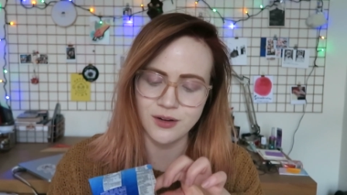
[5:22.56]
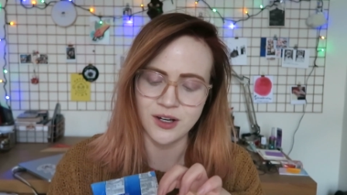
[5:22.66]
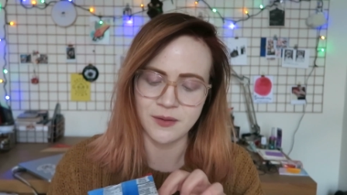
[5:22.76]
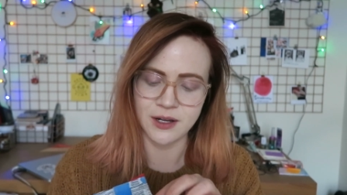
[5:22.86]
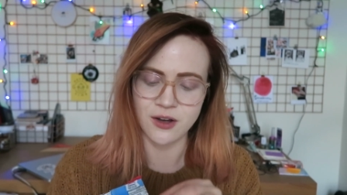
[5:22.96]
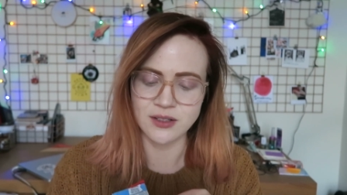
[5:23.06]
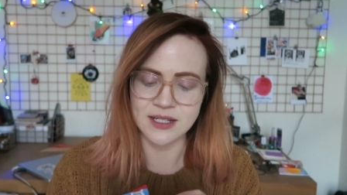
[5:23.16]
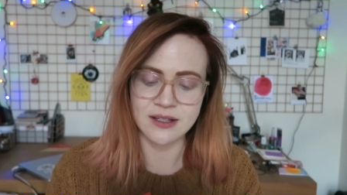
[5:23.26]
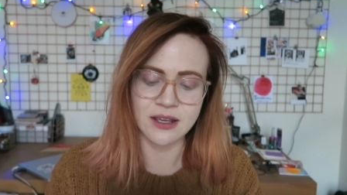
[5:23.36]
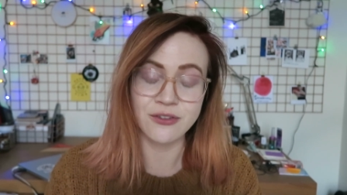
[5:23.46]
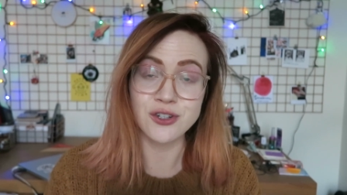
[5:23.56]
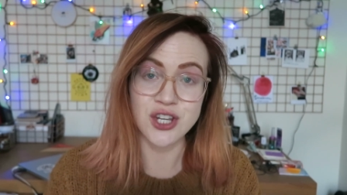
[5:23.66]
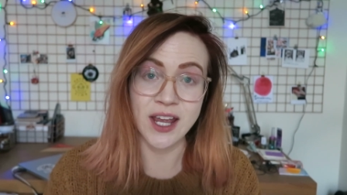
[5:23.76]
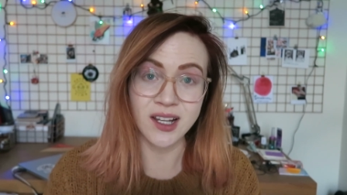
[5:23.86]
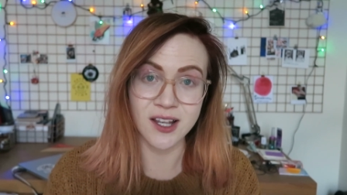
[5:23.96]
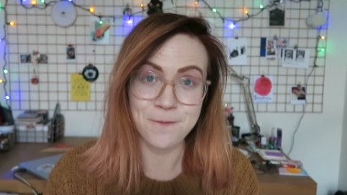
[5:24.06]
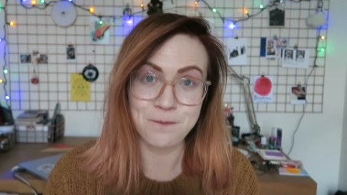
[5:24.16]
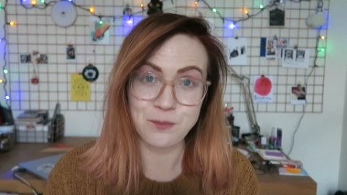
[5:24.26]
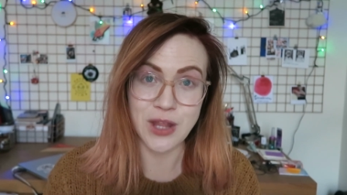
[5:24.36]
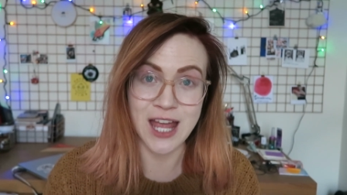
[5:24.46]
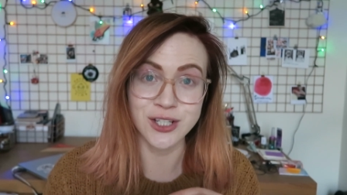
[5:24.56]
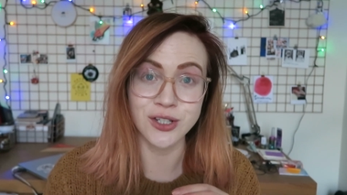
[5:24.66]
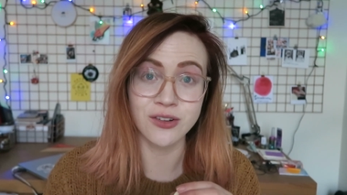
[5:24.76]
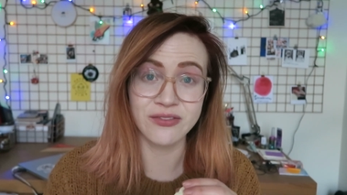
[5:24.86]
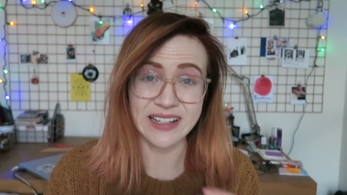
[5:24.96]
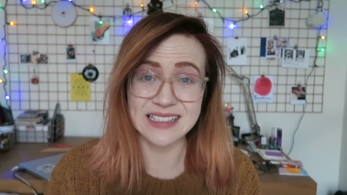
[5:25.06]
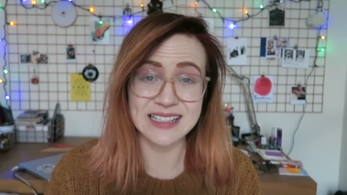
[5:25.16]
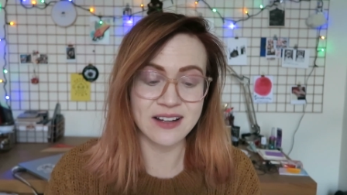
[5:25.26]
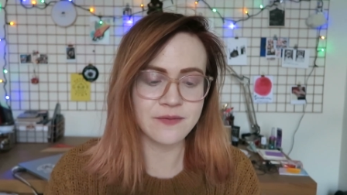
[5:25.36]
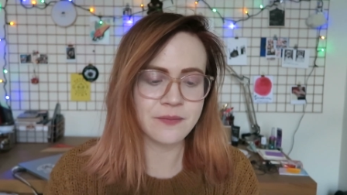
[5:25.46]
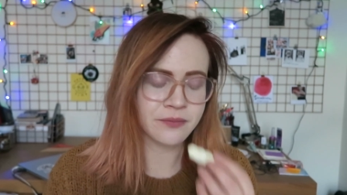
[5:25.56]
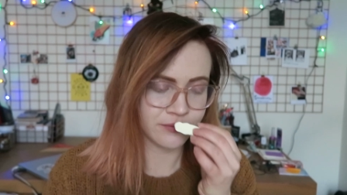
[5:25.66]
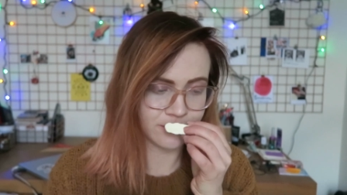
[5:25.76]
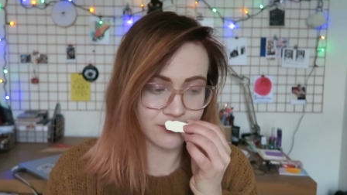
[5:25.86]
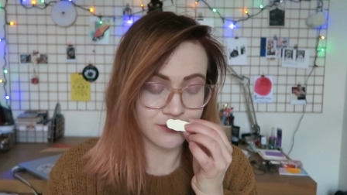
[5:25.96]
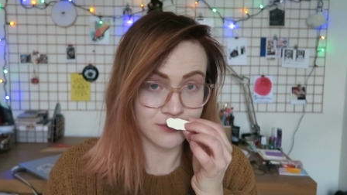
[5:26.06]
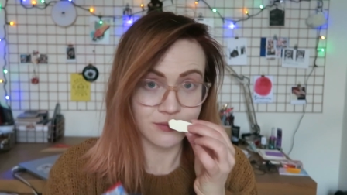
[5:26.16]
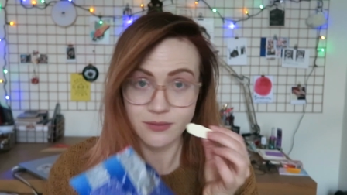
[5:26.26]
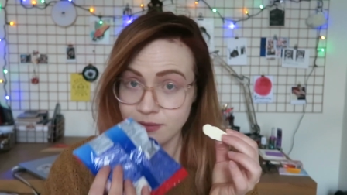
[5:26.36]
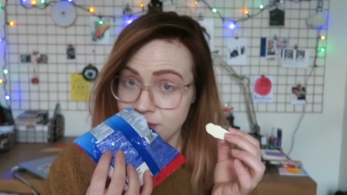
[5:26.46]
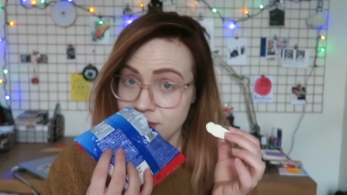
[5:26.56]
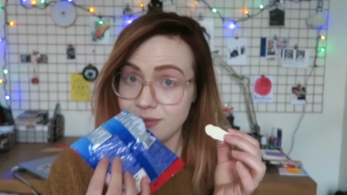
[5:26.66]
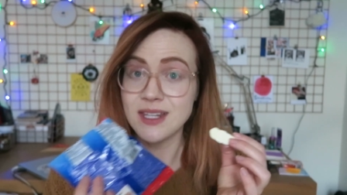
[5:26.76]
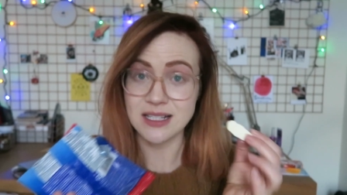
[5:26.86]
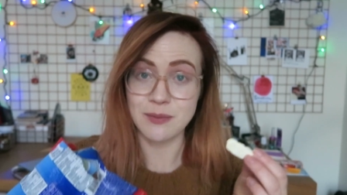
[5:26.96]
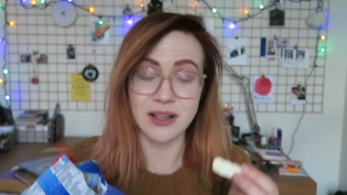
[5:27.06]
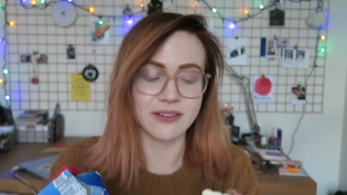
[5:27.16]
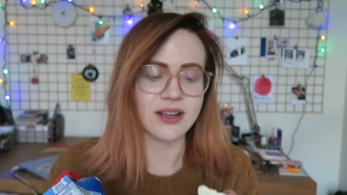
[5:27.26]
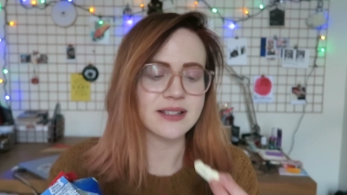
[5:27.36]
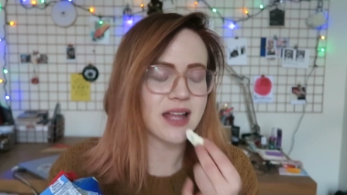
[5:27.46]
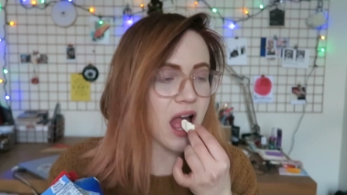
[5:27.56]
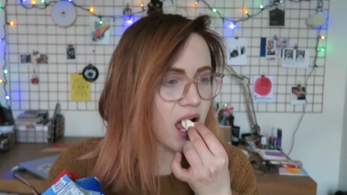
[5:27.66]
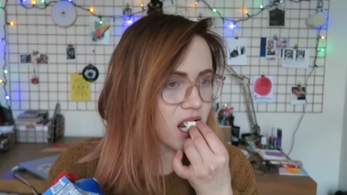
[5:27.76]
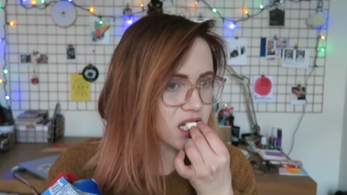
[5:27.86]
Oh my god, and if you're Czech and you know Vexta, these smell like Vexta.